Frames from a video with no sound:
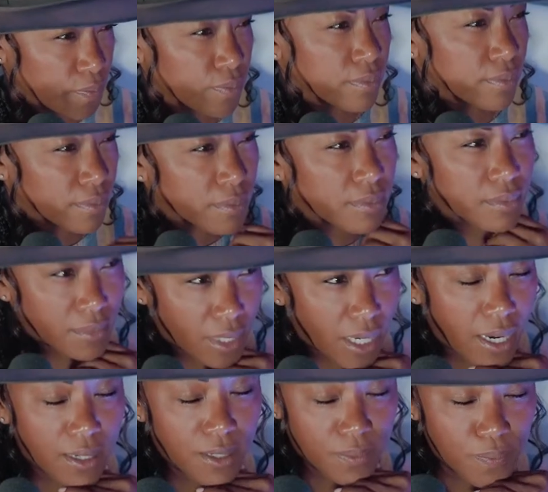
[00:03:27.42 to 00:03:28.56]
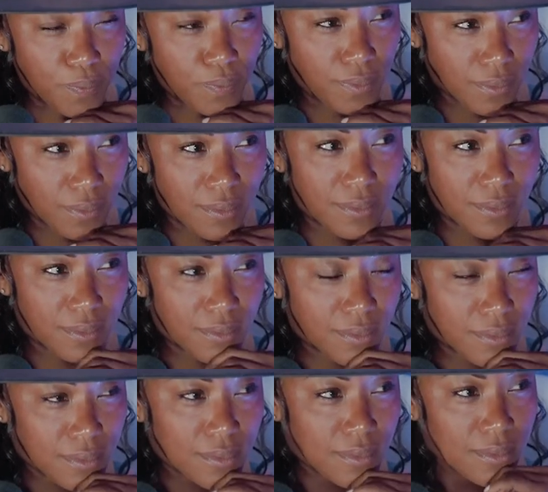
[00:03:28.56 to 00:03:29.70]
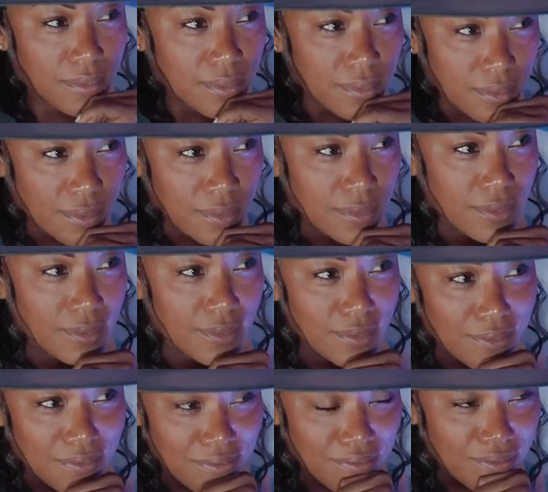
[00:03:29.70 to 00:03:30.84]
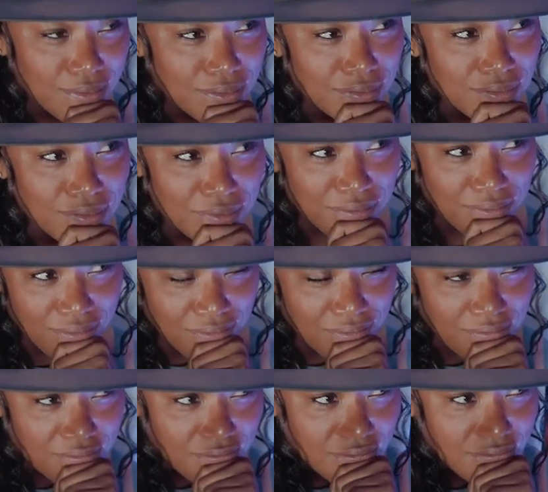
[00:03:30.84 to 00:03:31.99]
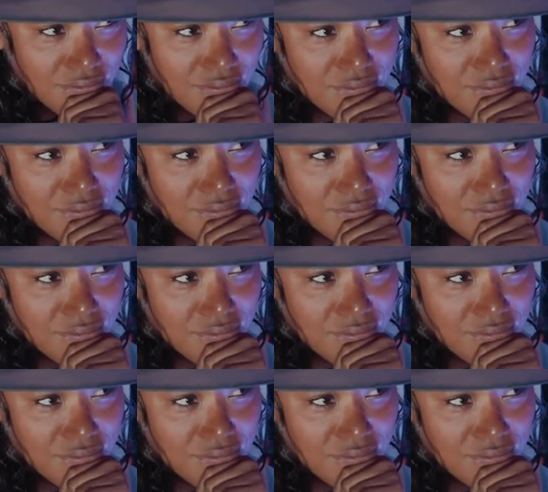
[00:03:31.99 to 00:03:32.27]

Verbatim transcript: Mm-hmm. Yeah. So, would you say that reconnecting with